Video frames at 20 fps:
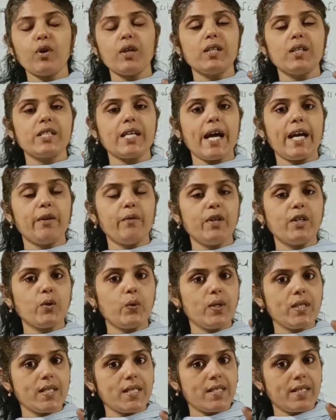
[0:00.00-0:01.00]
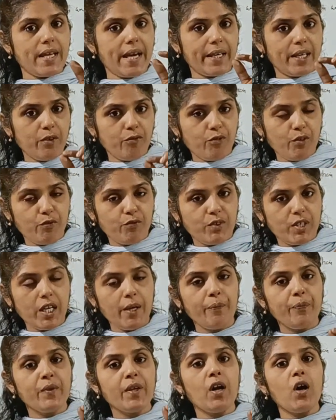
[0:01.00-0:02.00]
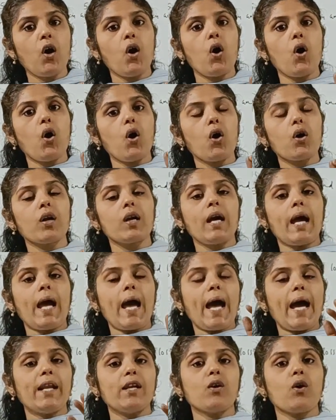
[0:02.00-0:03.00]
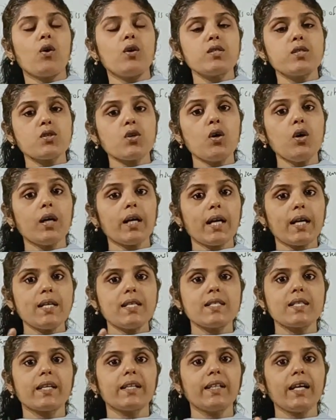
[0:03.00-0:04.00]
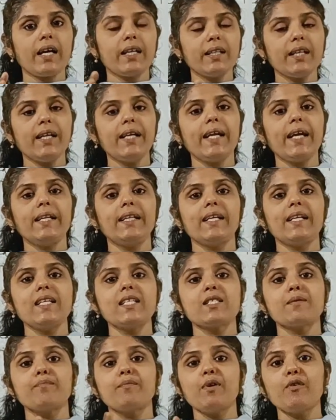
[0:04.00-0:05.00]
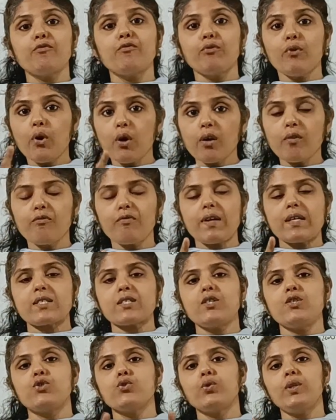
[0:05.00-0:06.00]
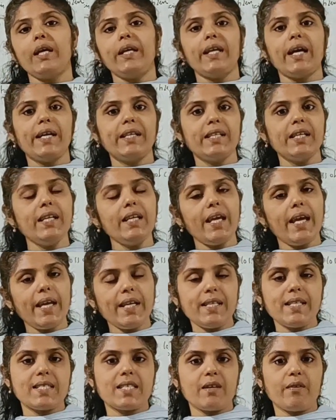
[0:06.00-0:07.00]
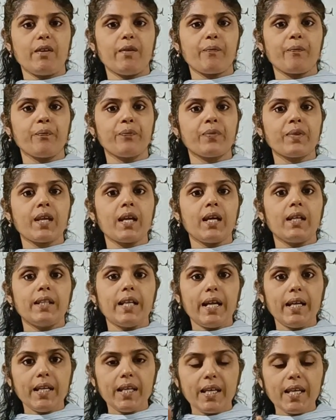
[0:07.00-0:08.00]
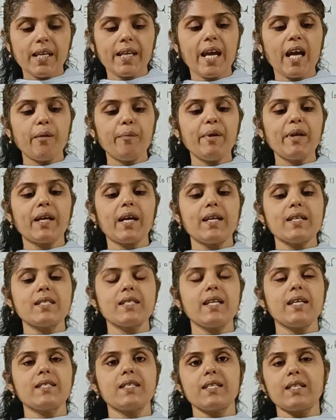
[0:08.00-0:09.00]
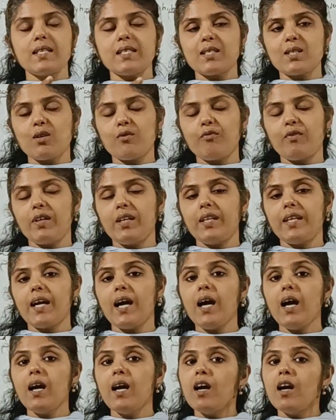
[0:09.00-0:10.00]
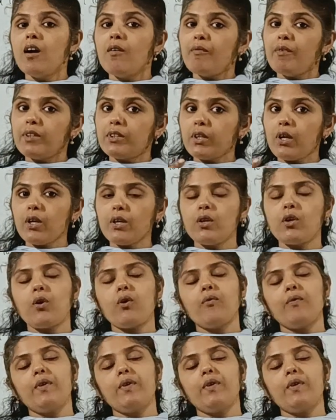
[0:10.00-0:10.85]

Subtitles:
before January 26, 1950, and also consider the other day, that is before 1st July 1987. Then he can be considered citizen of India without